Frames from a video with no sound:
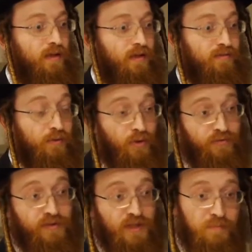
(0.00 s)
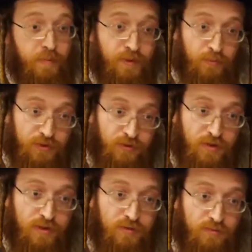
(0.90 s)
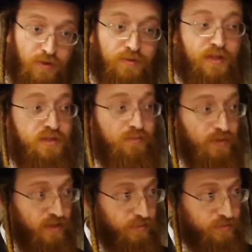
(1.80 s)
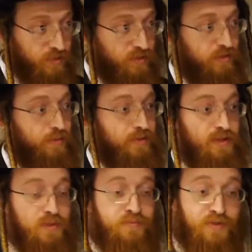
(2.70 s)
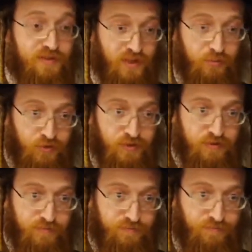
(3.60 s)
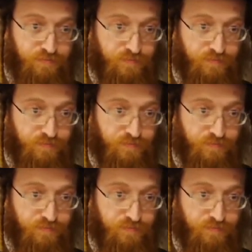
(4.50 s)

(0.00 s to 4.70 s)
And very often the same people that would struggle in one relationship will end up struggling in another relationship for the same reason.